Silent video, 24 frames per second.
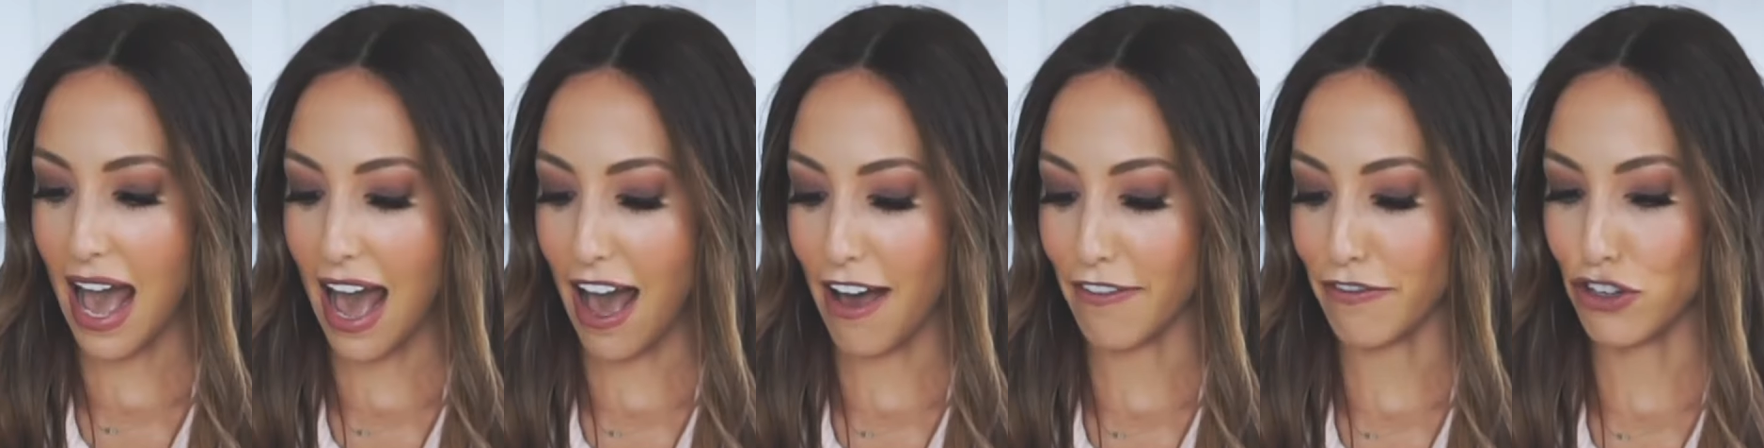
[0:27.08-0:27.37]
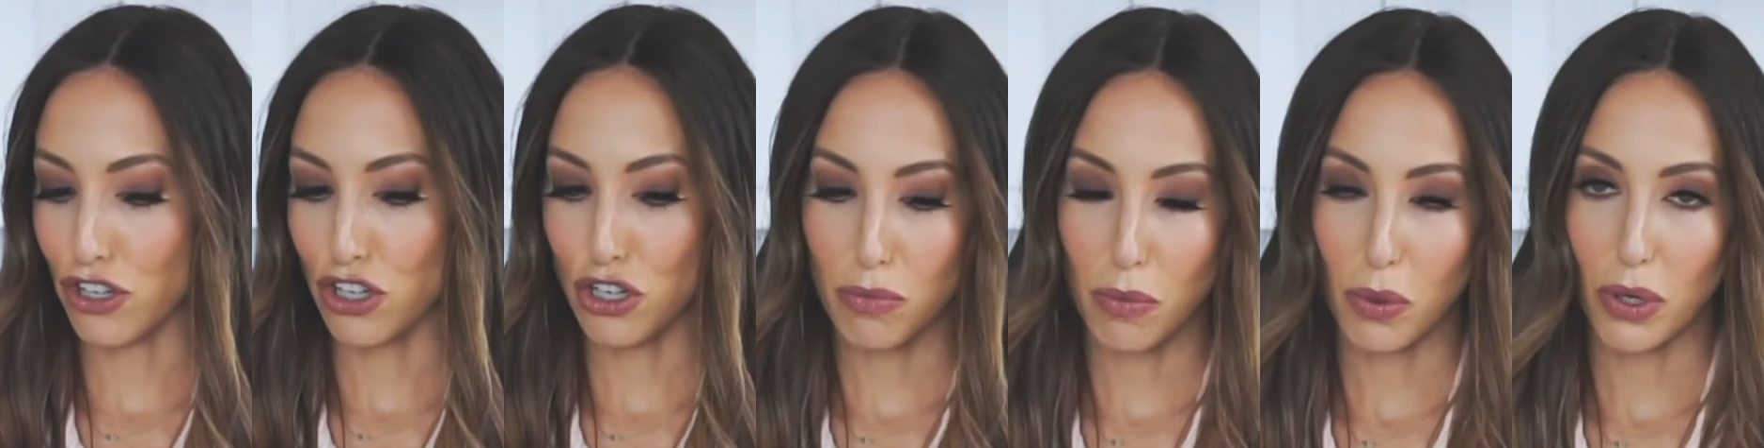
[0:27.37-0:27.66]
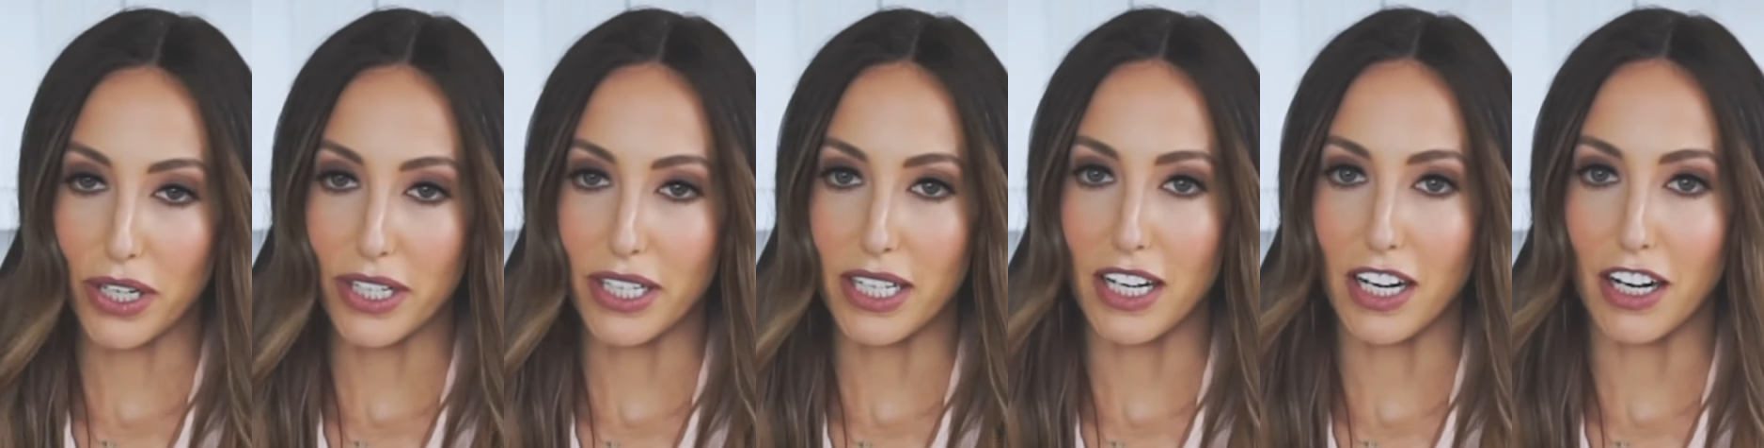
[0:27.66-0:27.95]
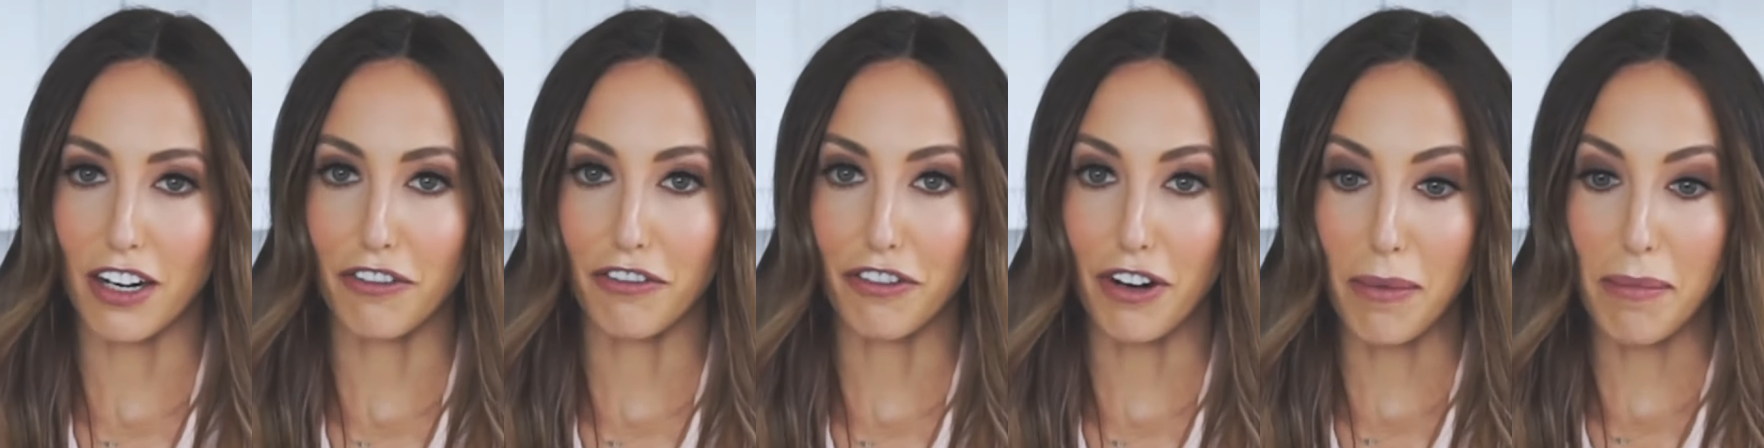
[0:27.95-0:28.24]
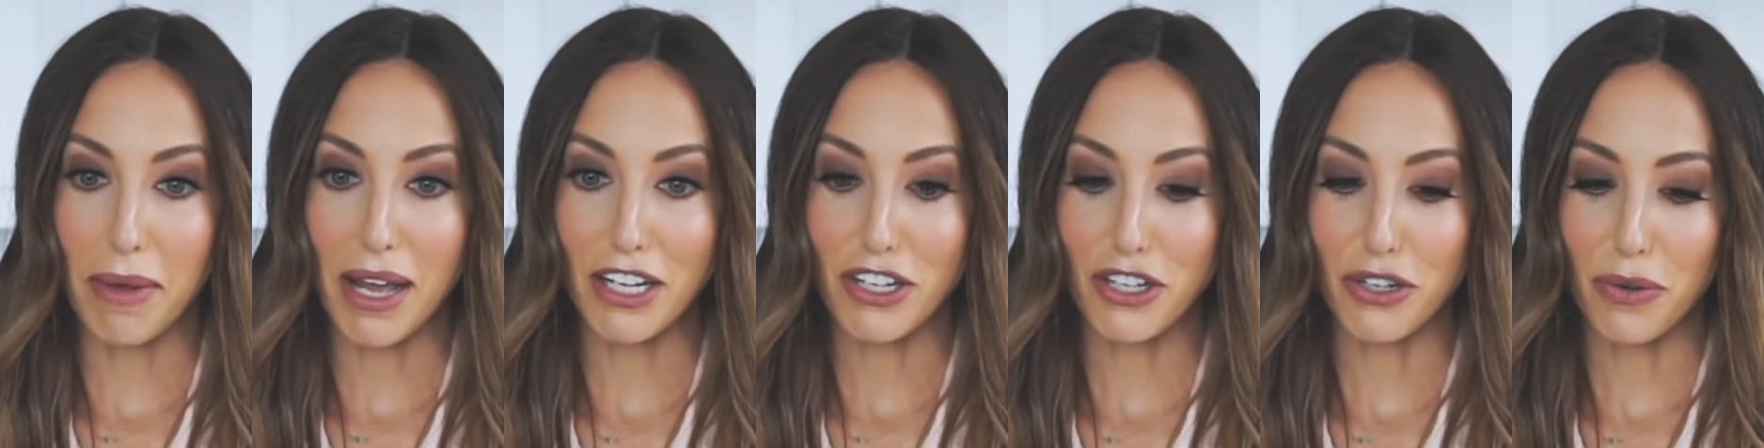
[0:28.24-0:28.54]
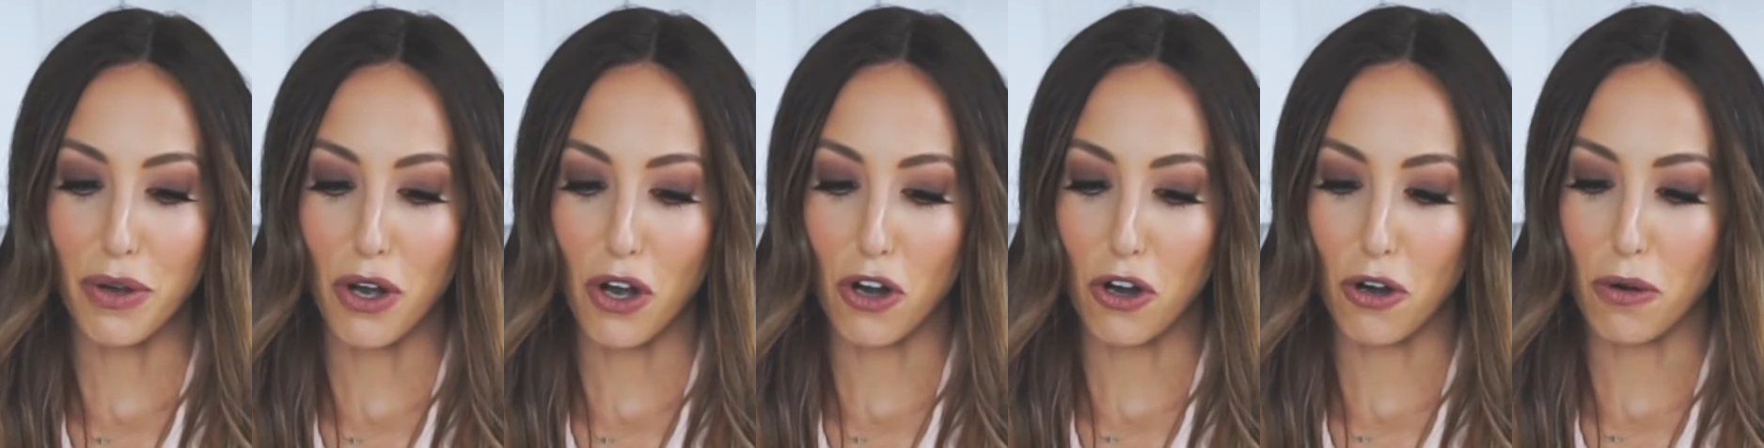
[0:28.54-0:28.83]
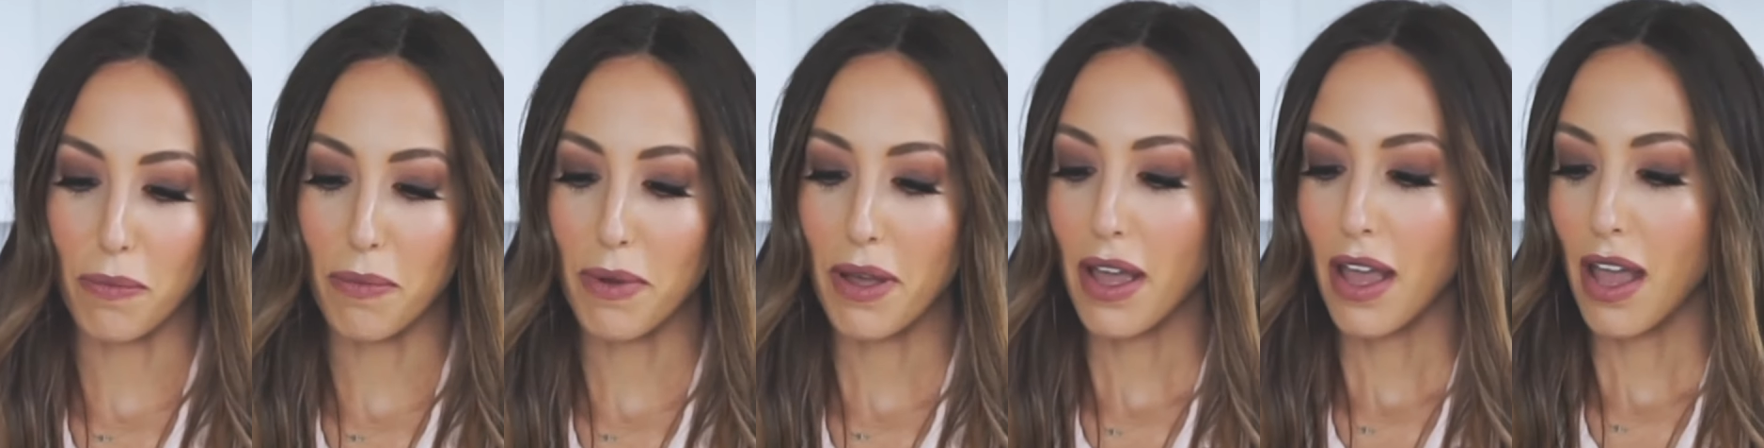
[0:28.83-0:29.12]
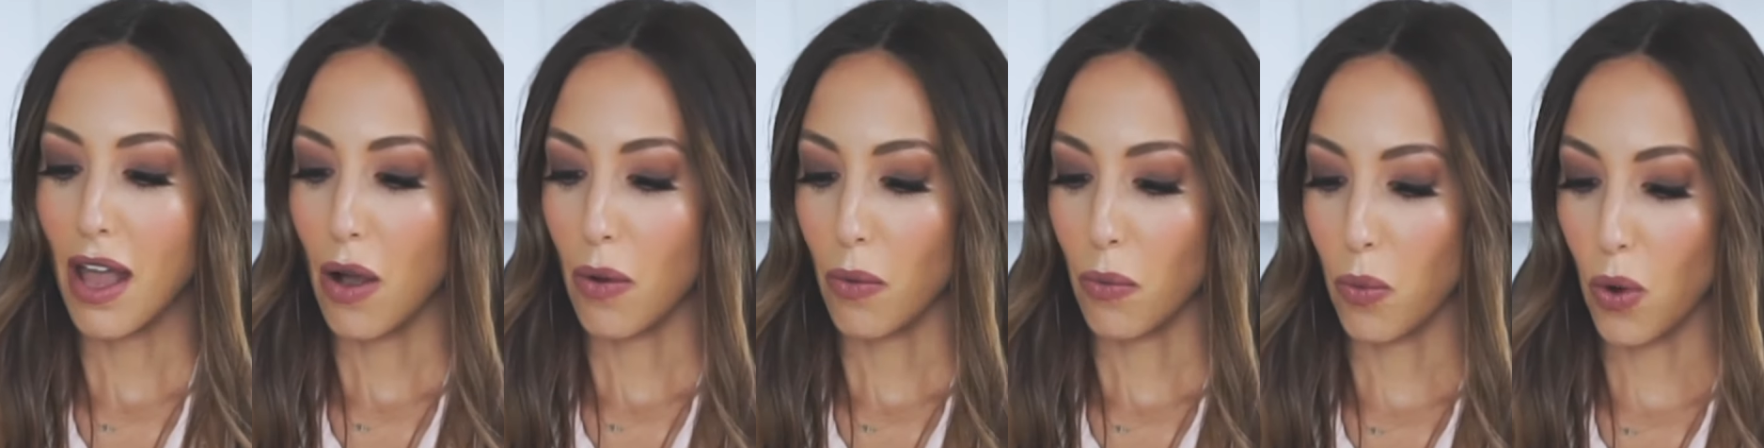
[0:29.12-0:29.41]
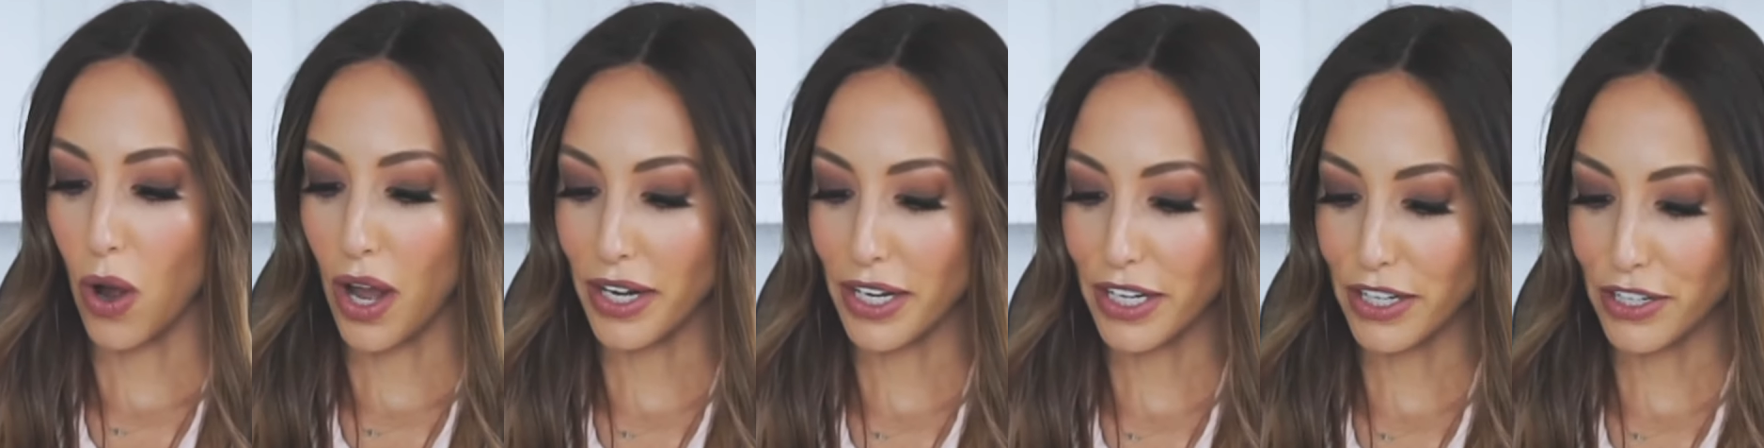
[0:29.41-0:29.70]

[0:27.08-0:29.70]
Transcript: have two boards here from etuHOME. One